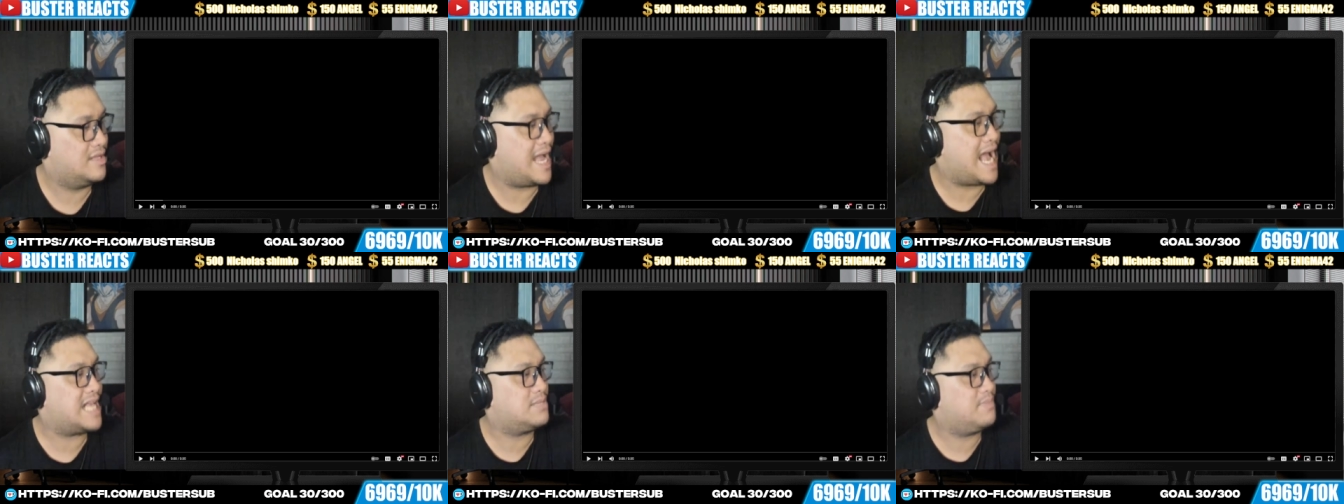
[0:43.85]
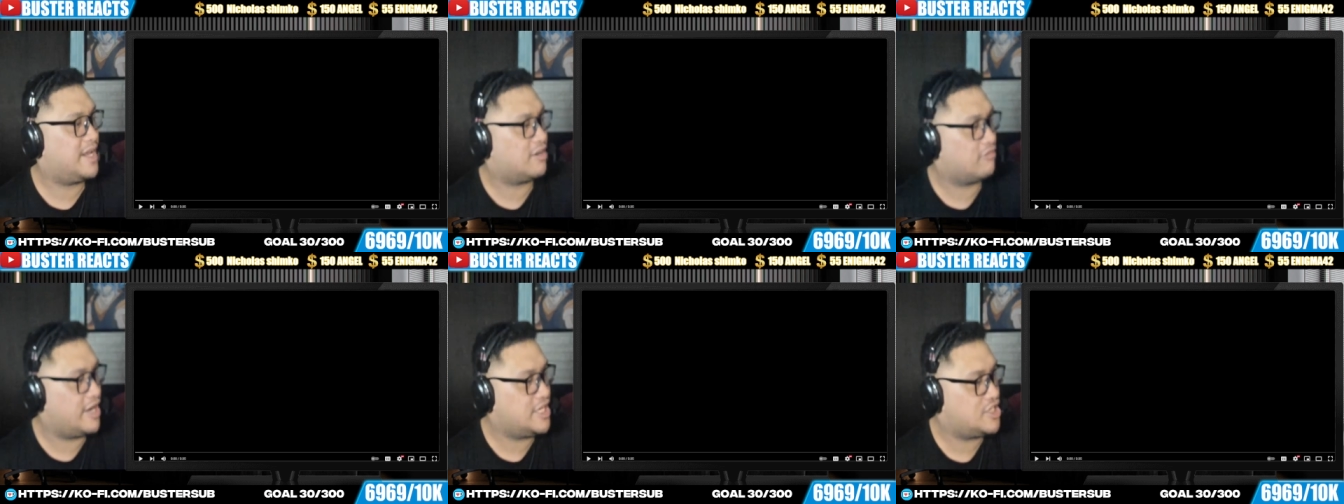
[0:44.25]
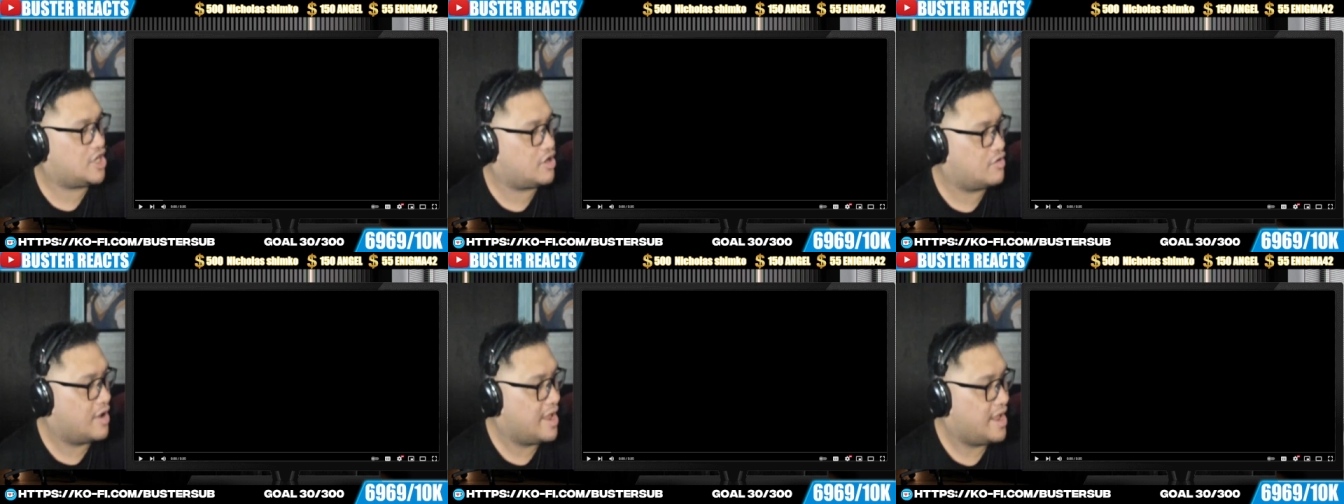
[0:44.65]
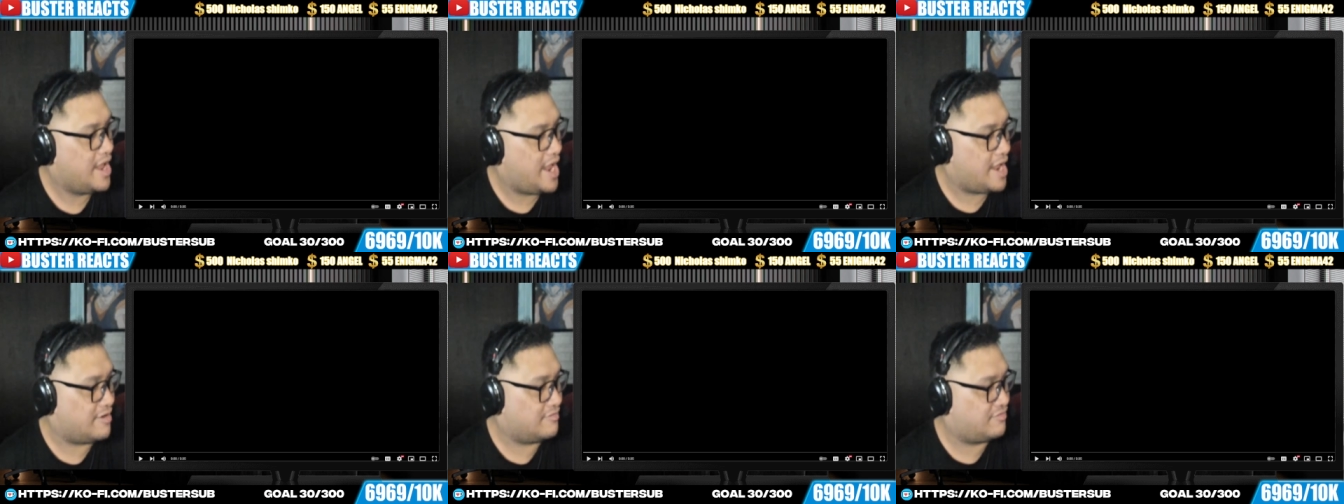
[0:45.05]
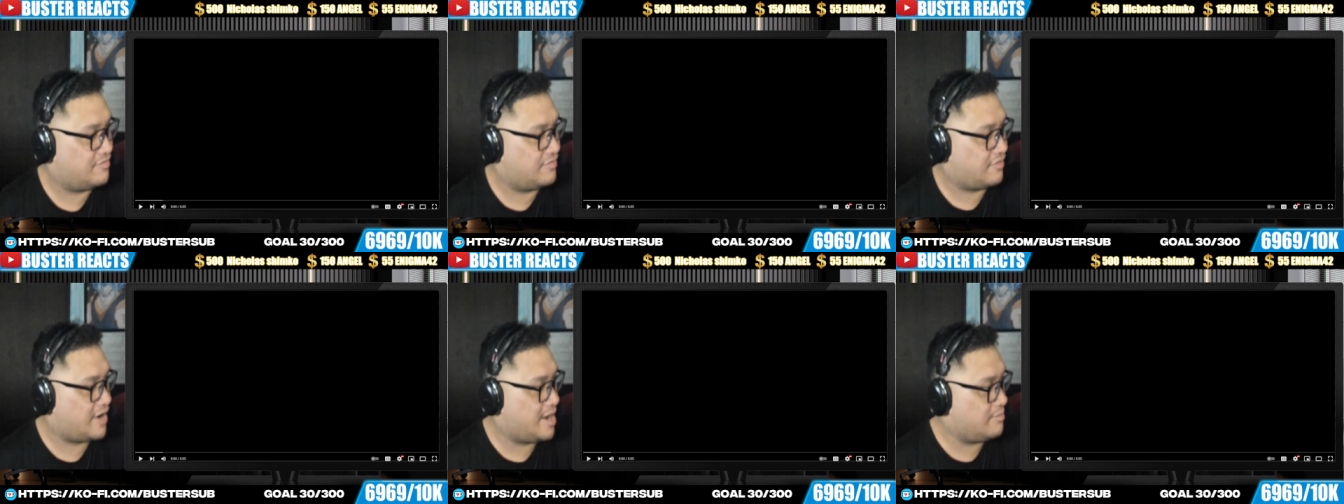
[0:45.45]
aspect ratio and
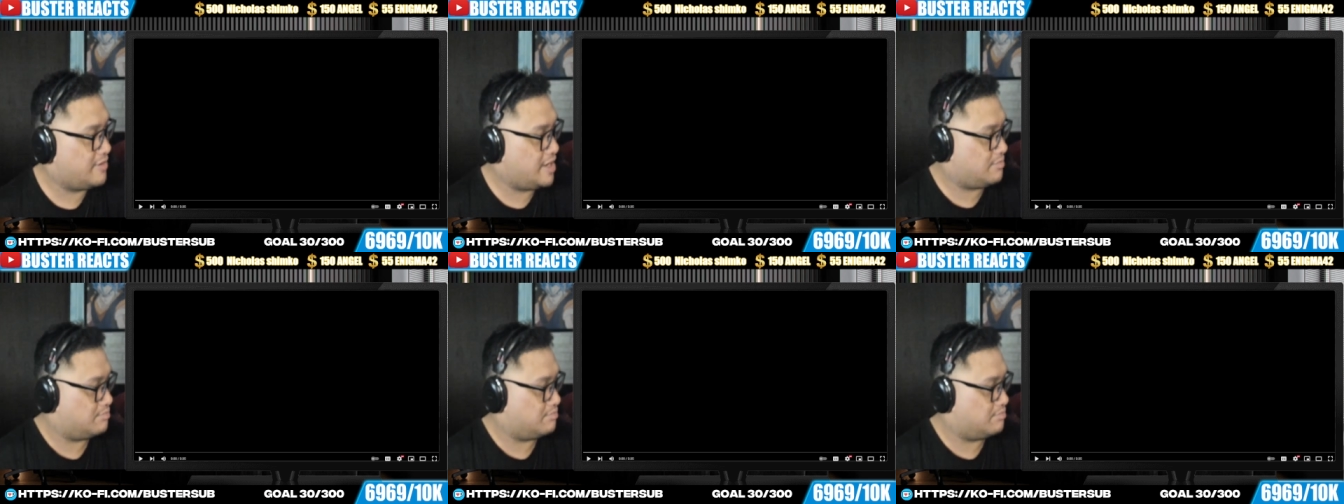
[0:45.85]
frame rate